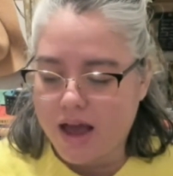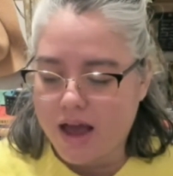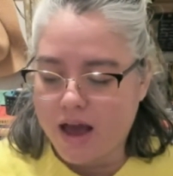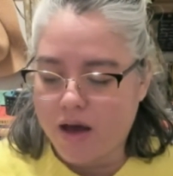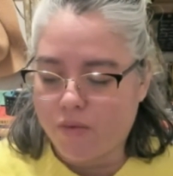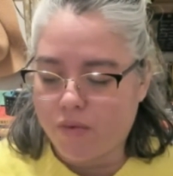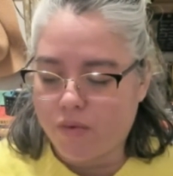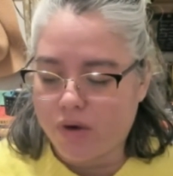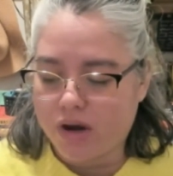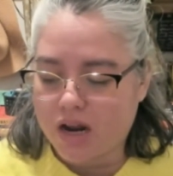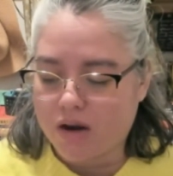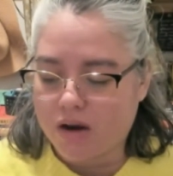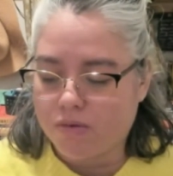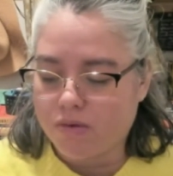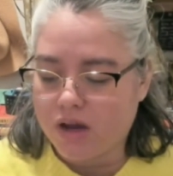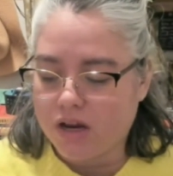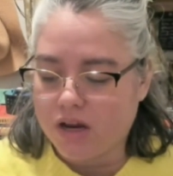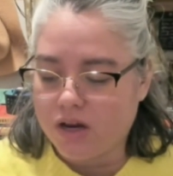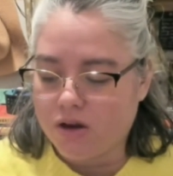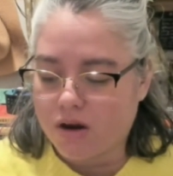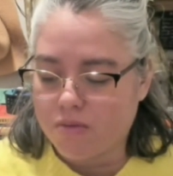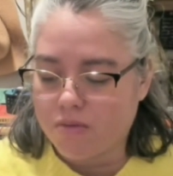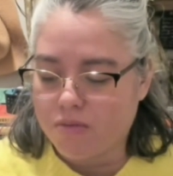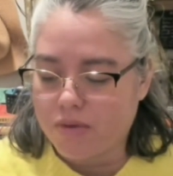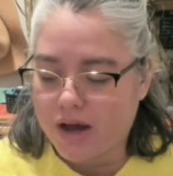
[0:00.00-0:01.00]
And when I
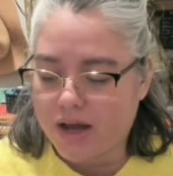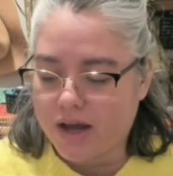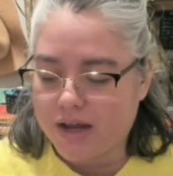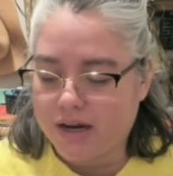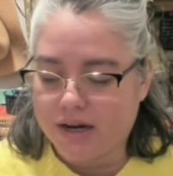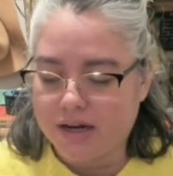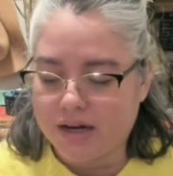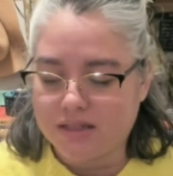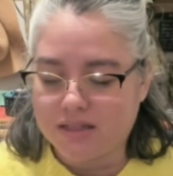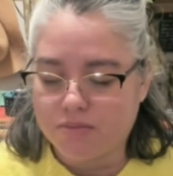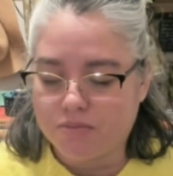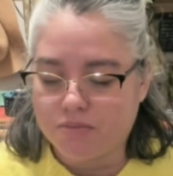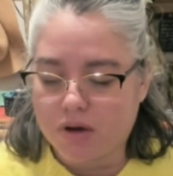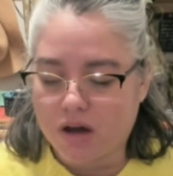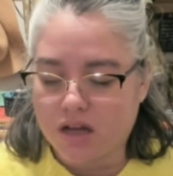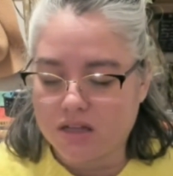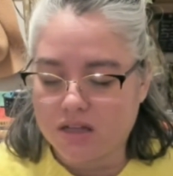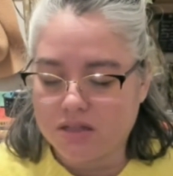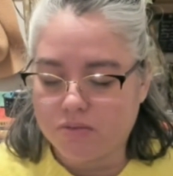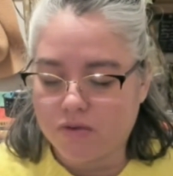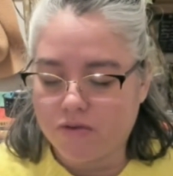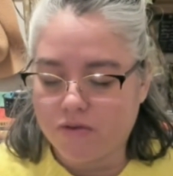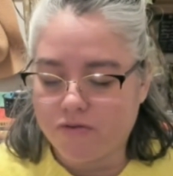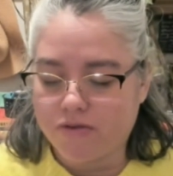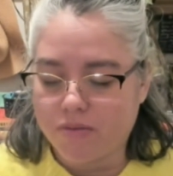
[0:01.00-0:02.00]
read your mind, it is
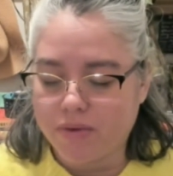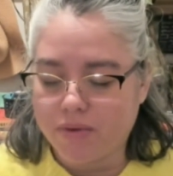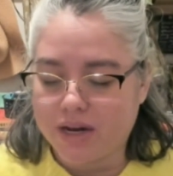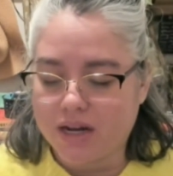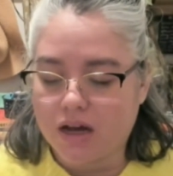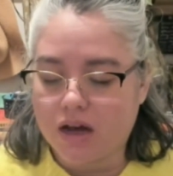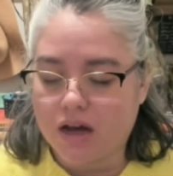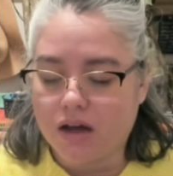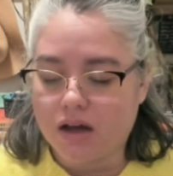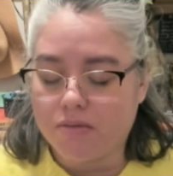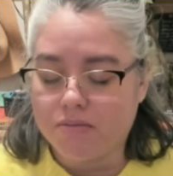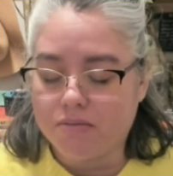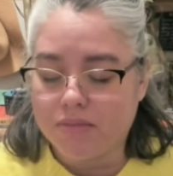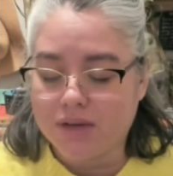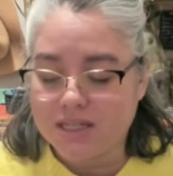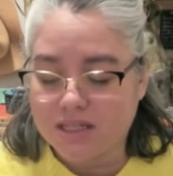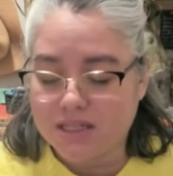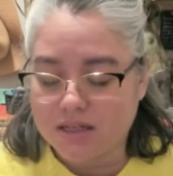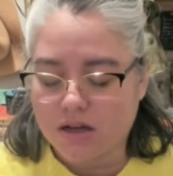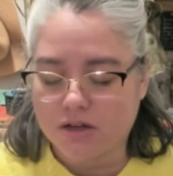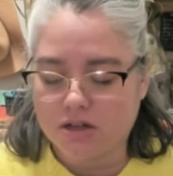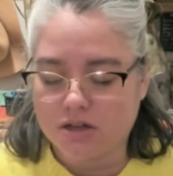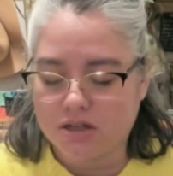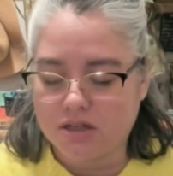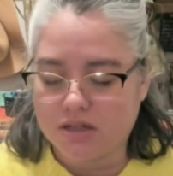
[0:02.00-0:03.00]
impossible for me to
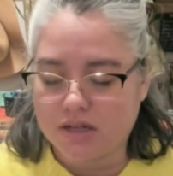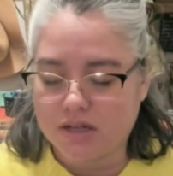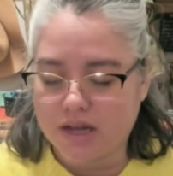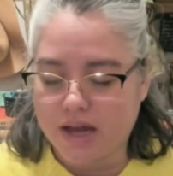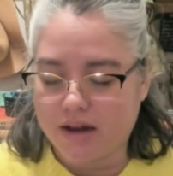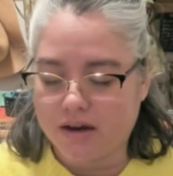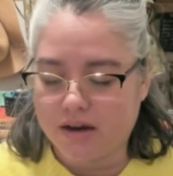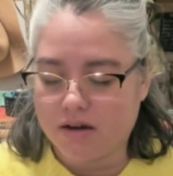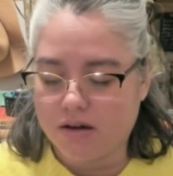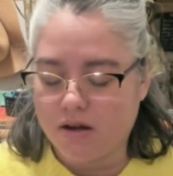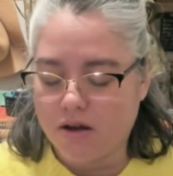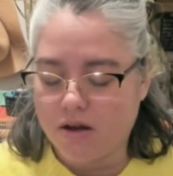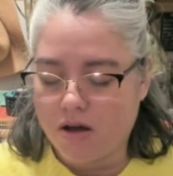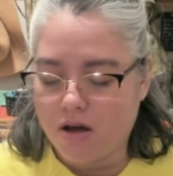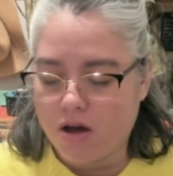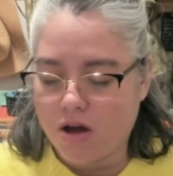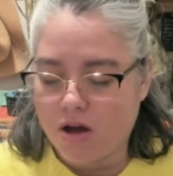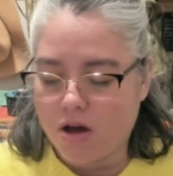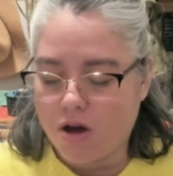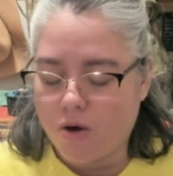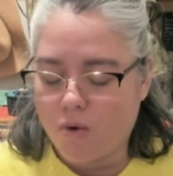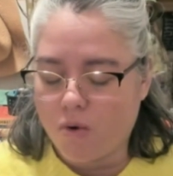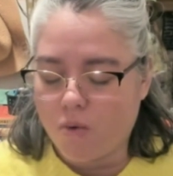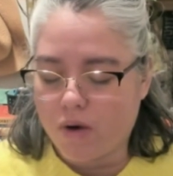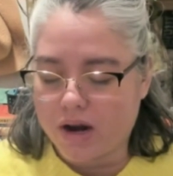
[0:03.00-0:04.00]
misunderstand
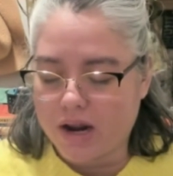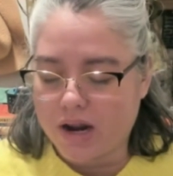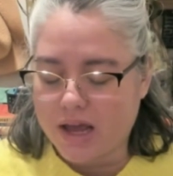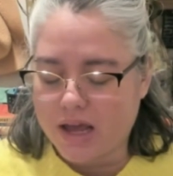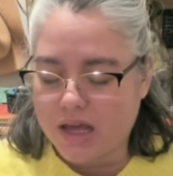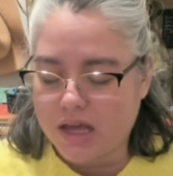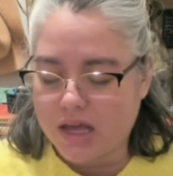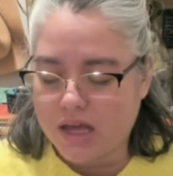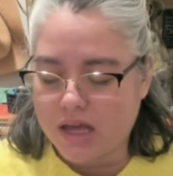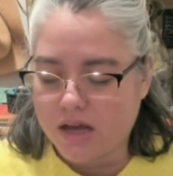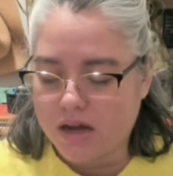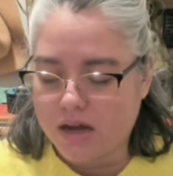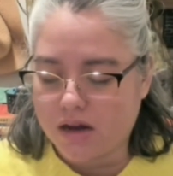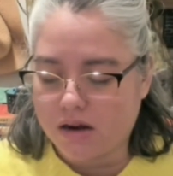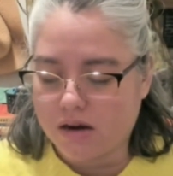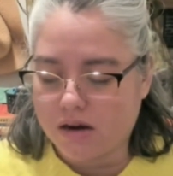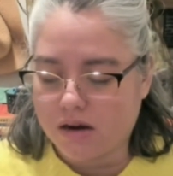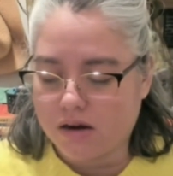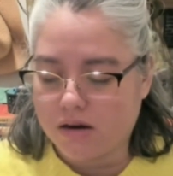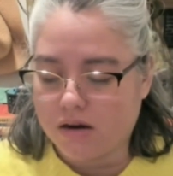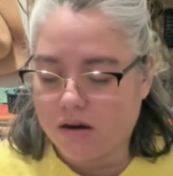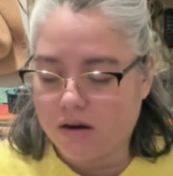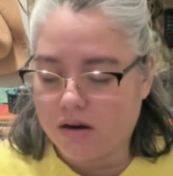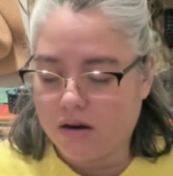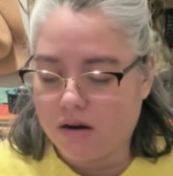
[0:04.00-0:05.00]
what I
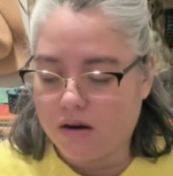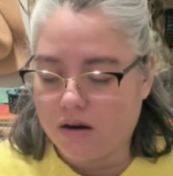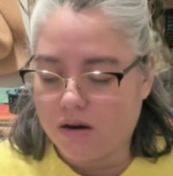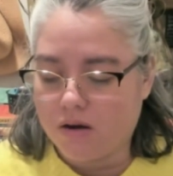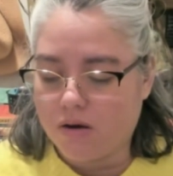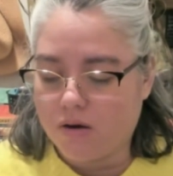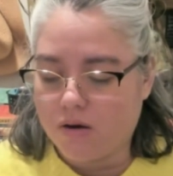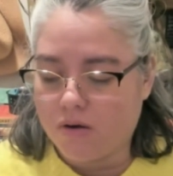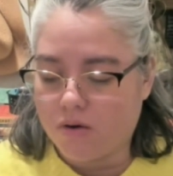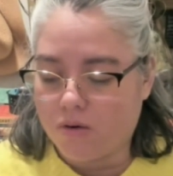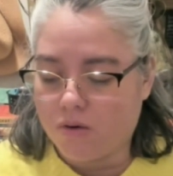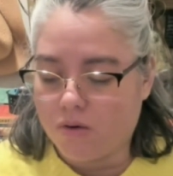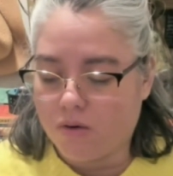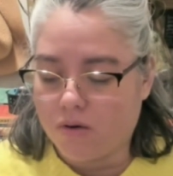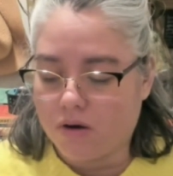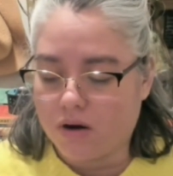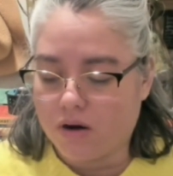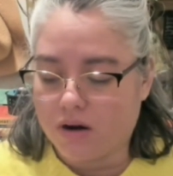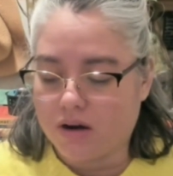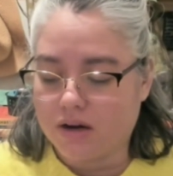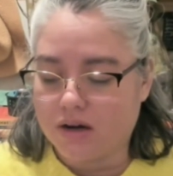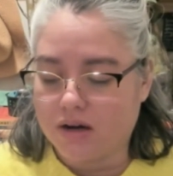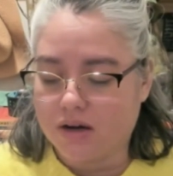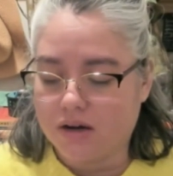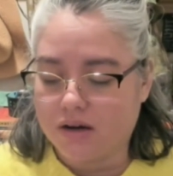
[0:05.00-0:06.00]
hear
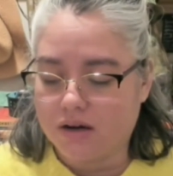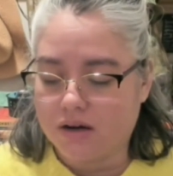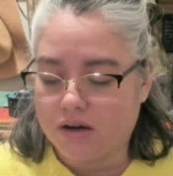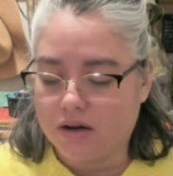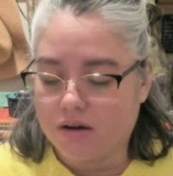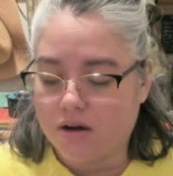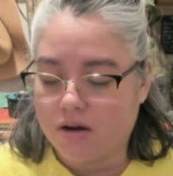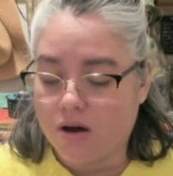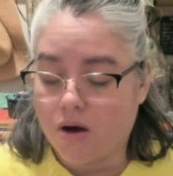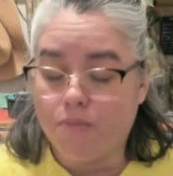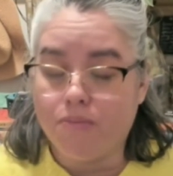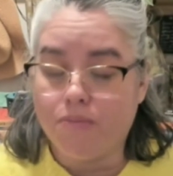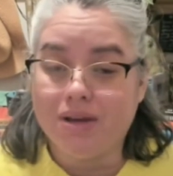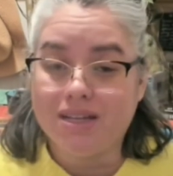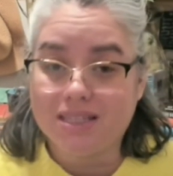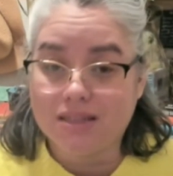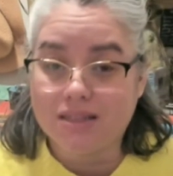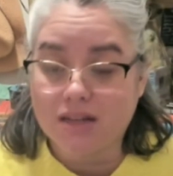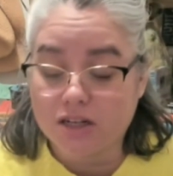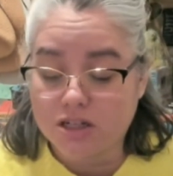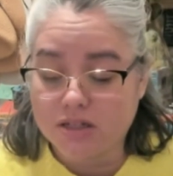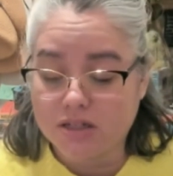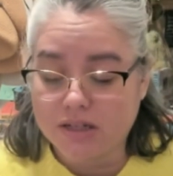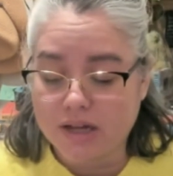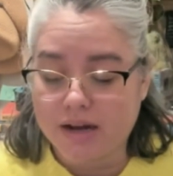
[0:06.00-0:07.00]
or,
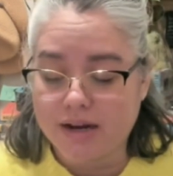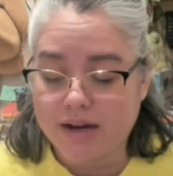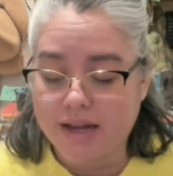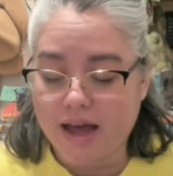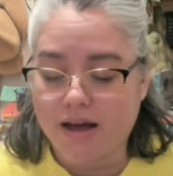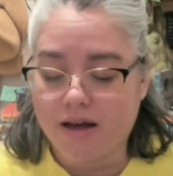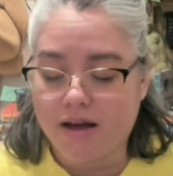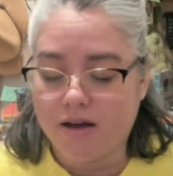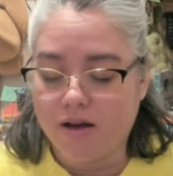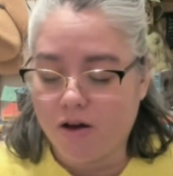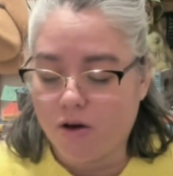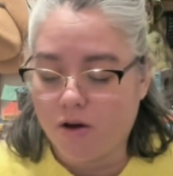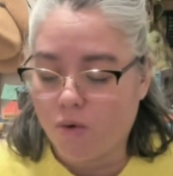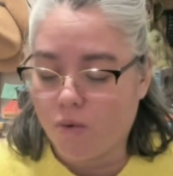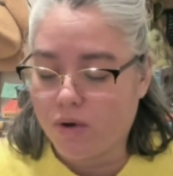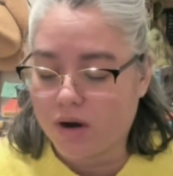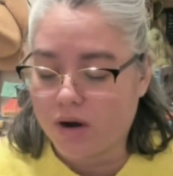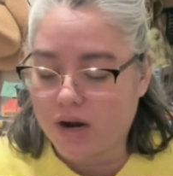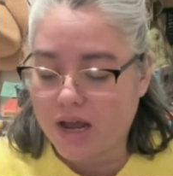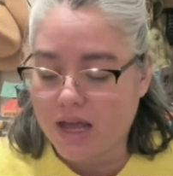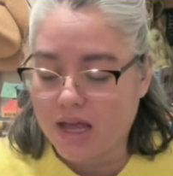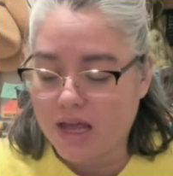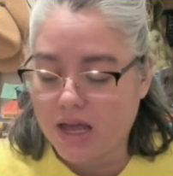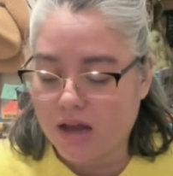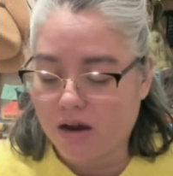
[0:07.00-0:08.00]
misunderstand, yeah, what
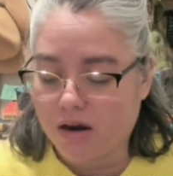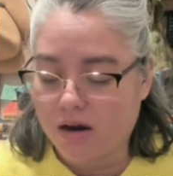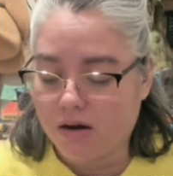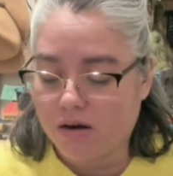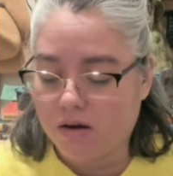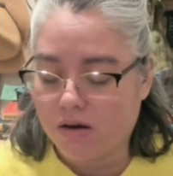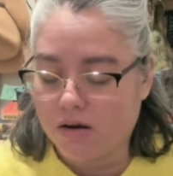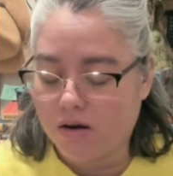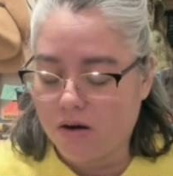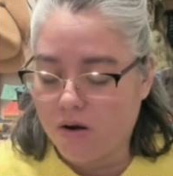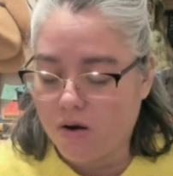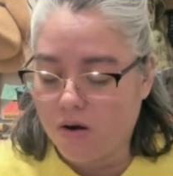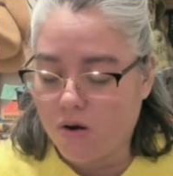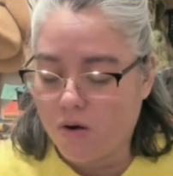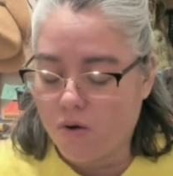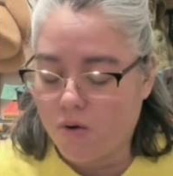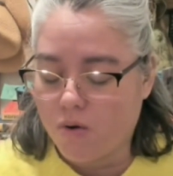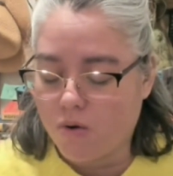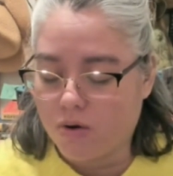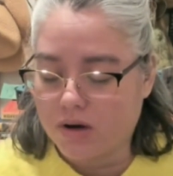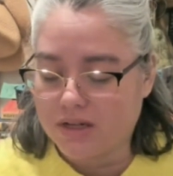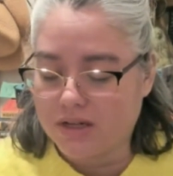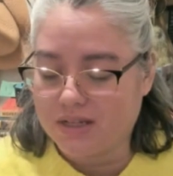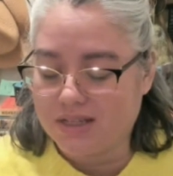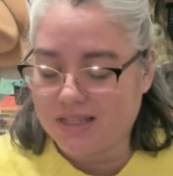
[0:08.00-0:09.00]
I hear
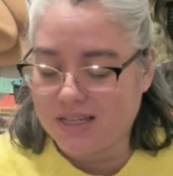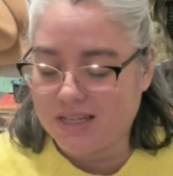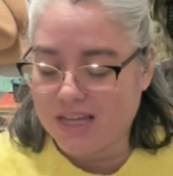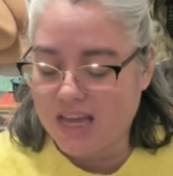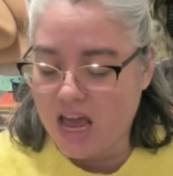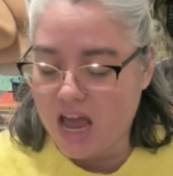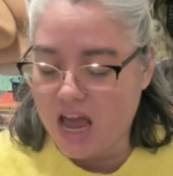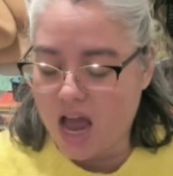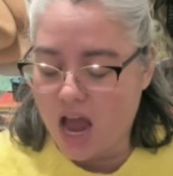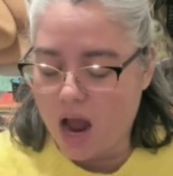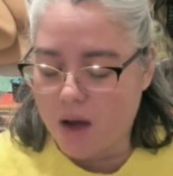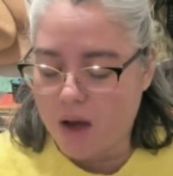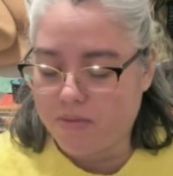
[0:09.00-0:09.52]
or see.